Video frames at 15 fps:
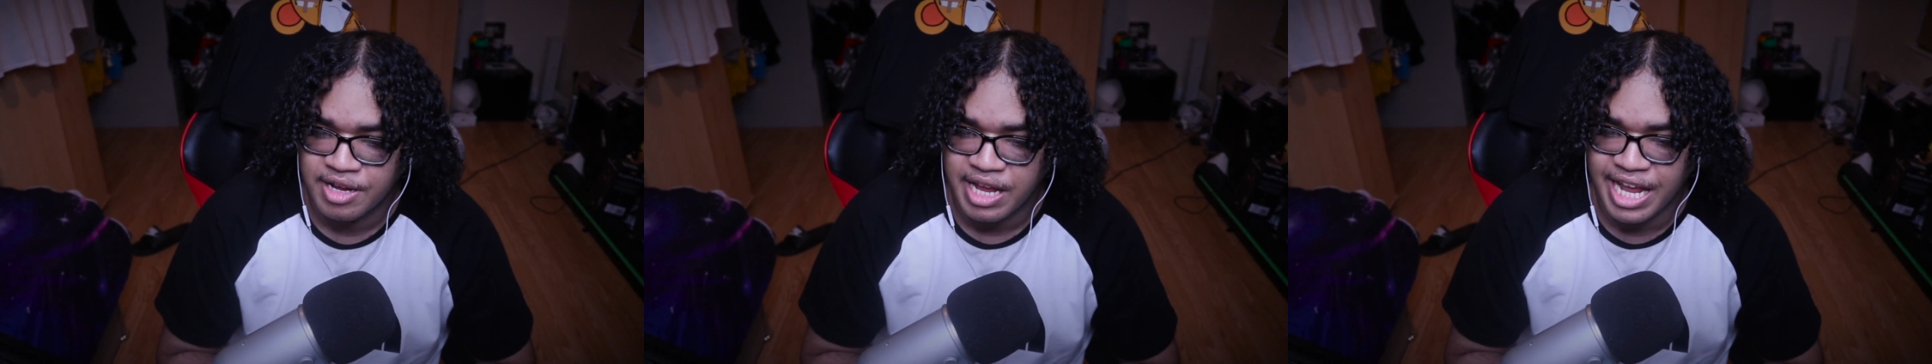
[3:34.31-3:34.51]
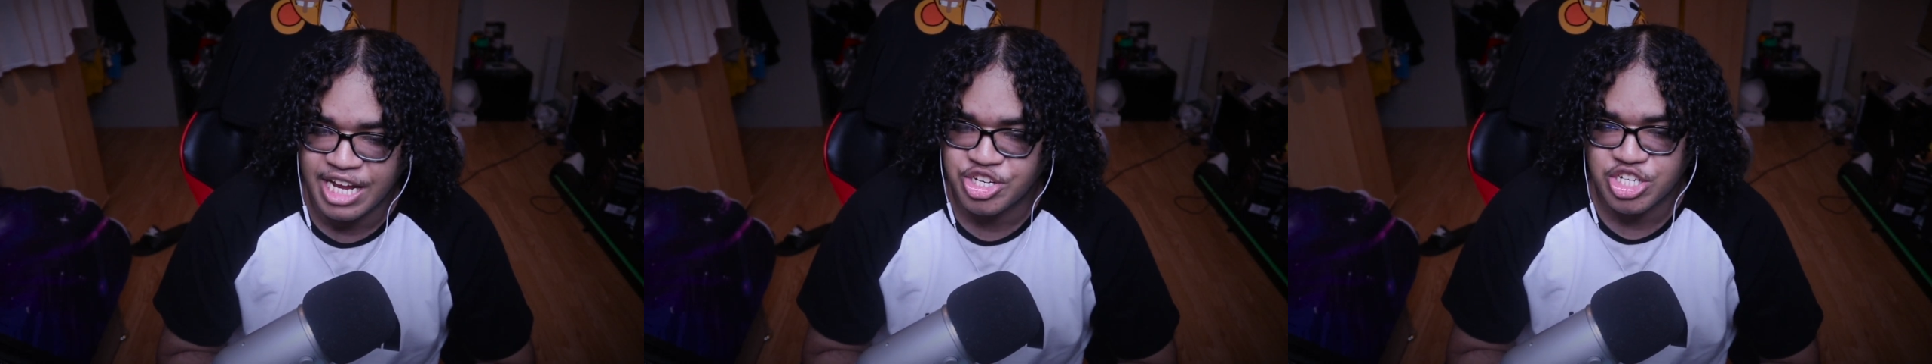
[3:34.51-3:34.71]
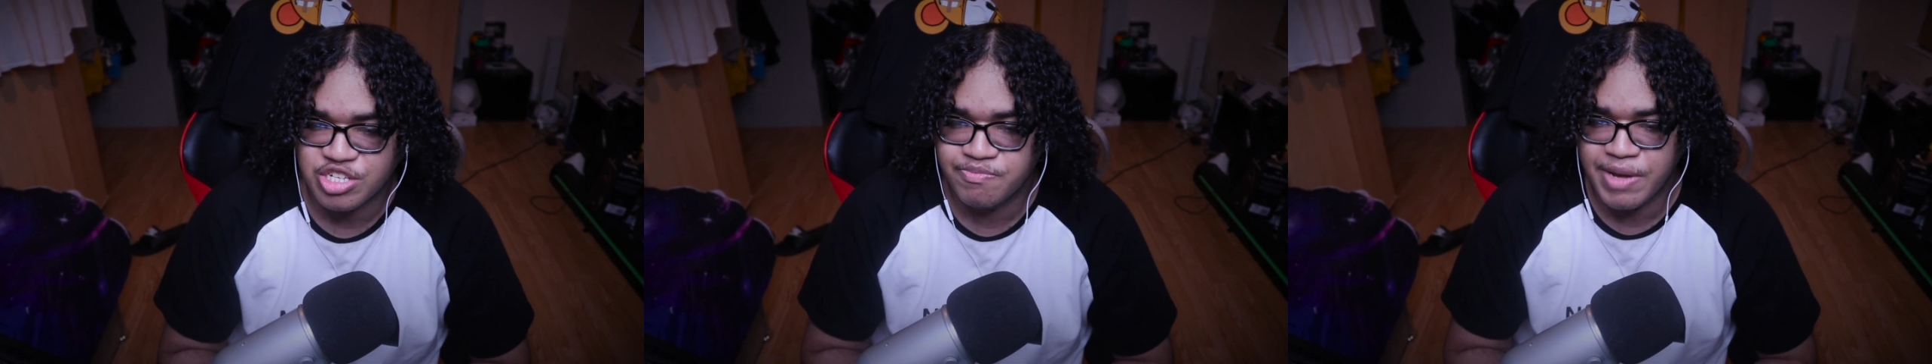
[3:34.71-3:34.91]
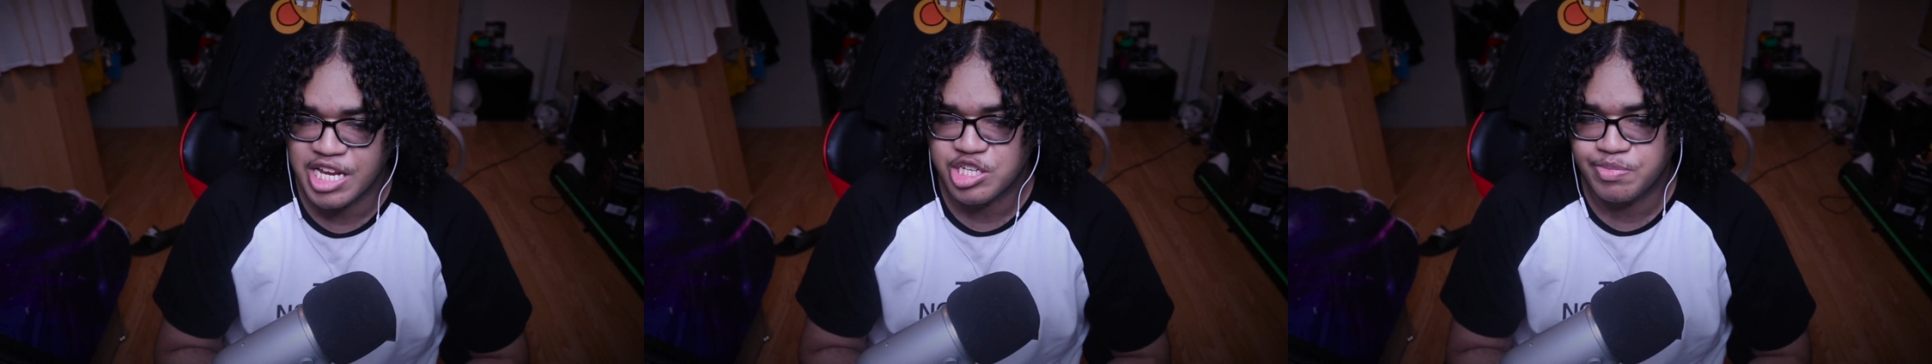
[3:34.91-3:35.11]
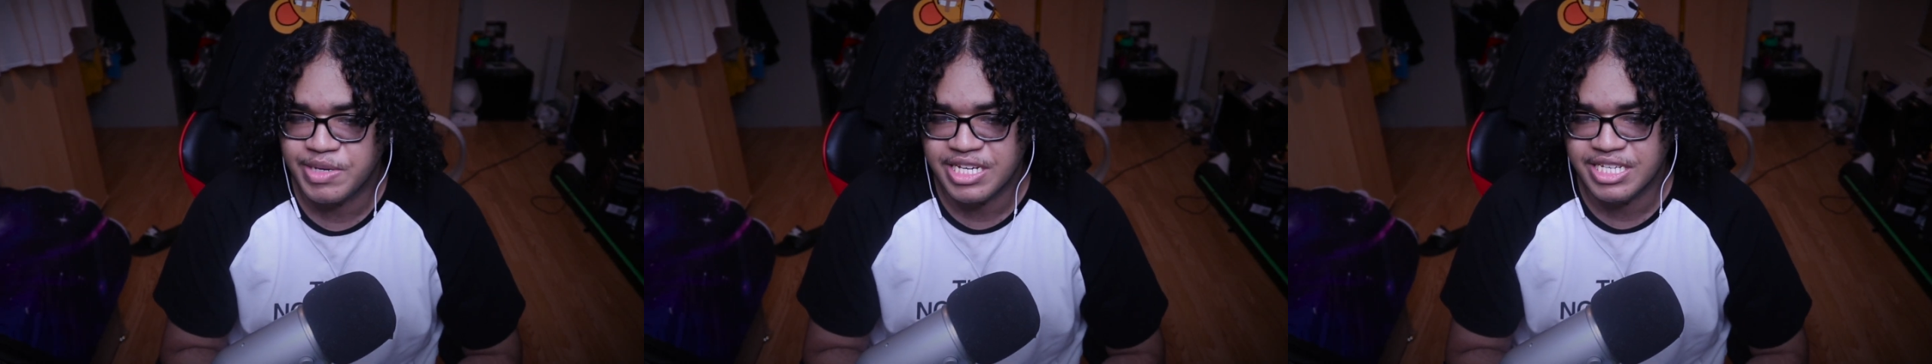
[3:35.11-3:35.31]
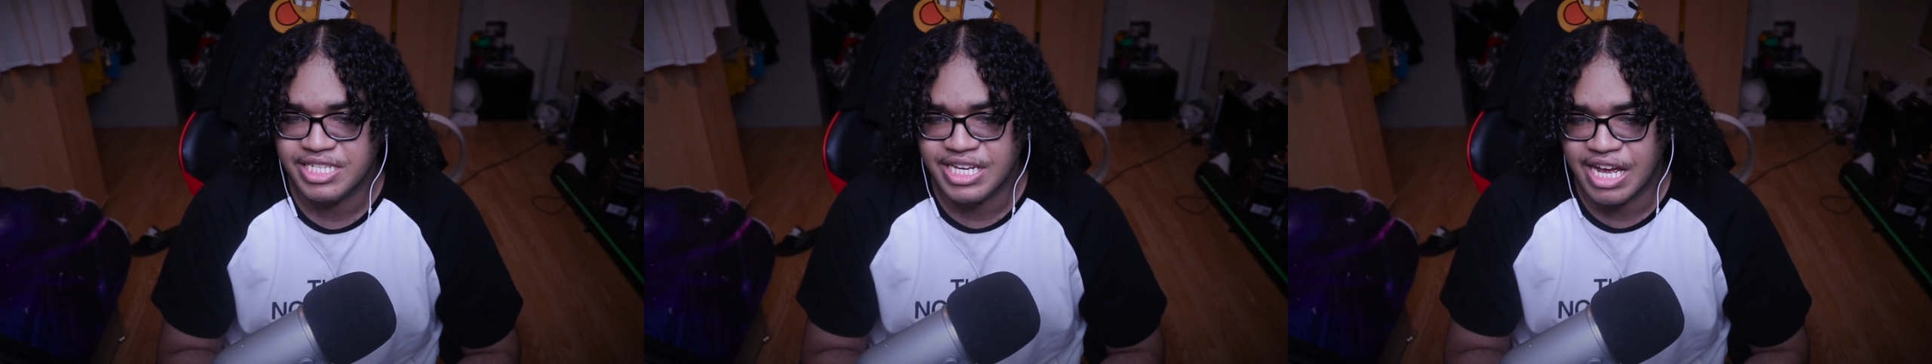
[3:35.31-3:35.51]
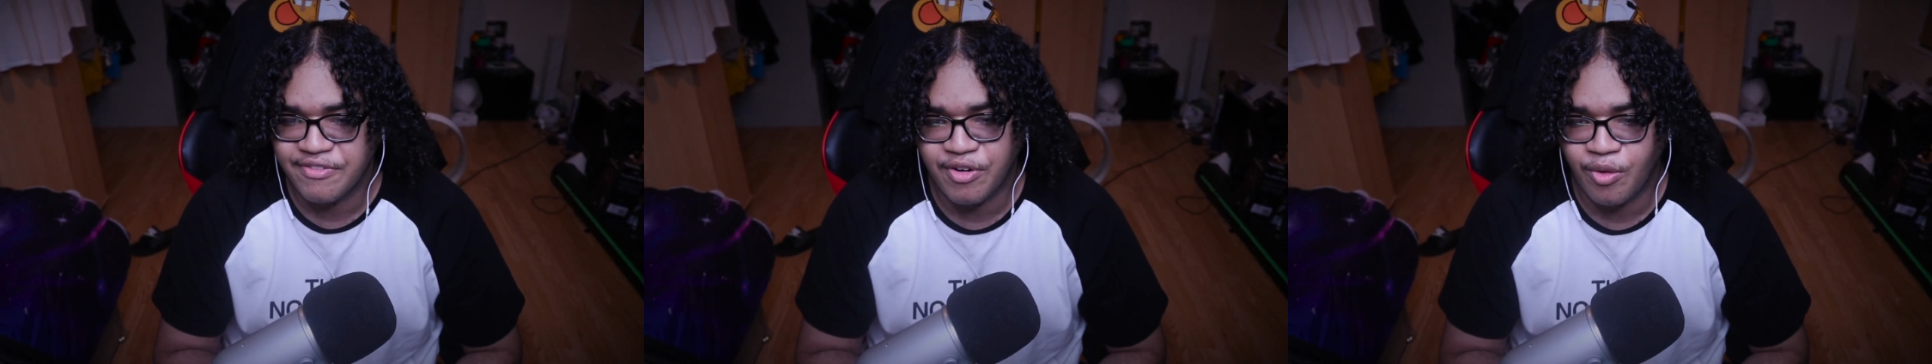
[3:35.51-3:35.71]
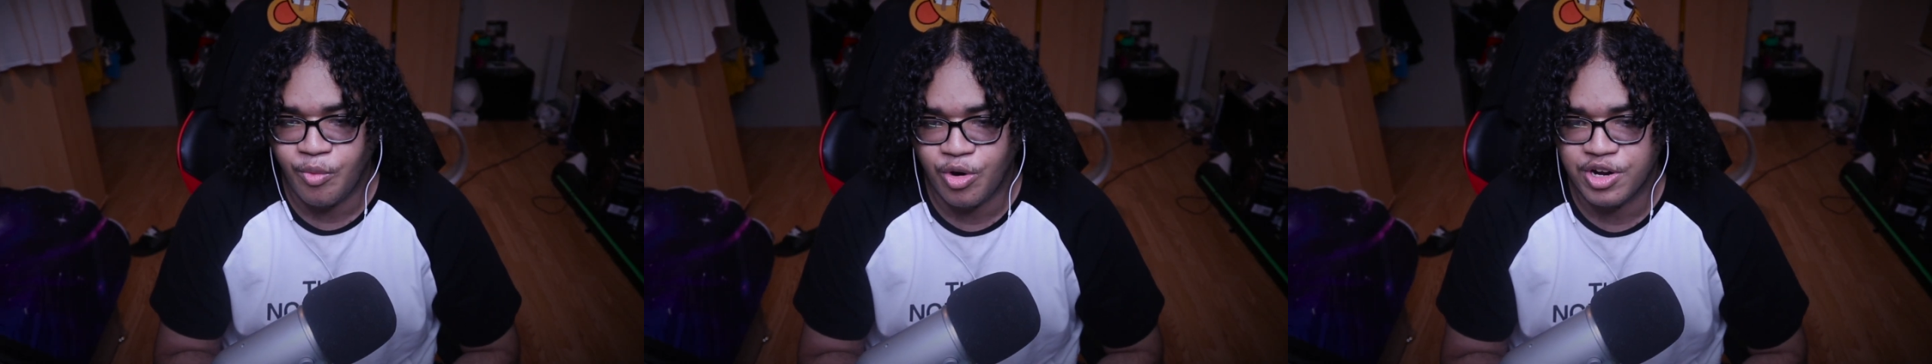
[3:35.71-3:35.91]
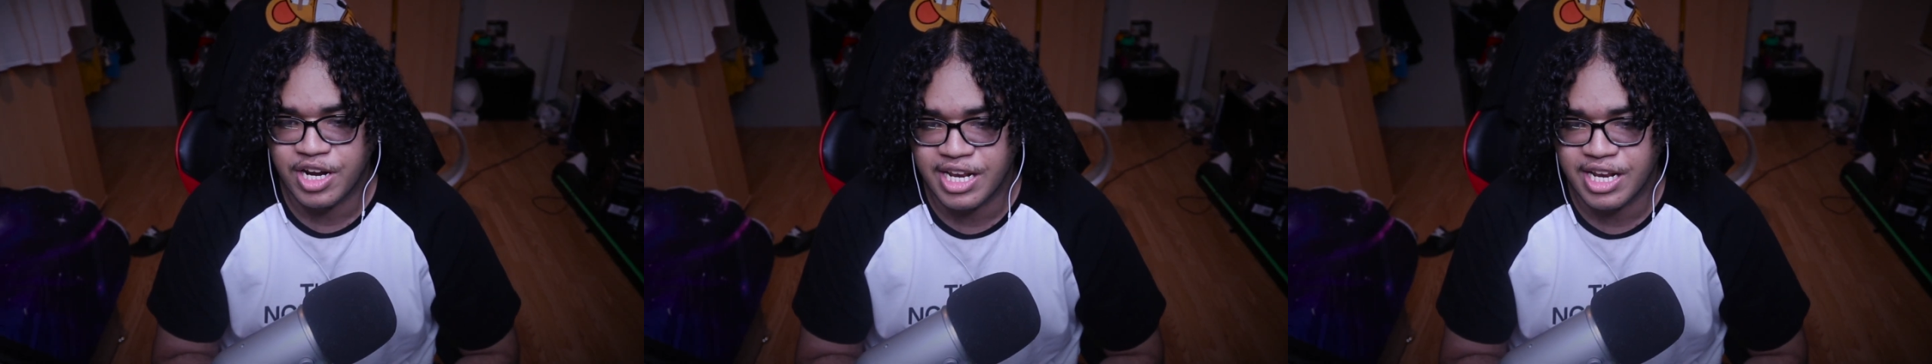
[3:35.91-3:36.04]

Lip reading: It just makes me never want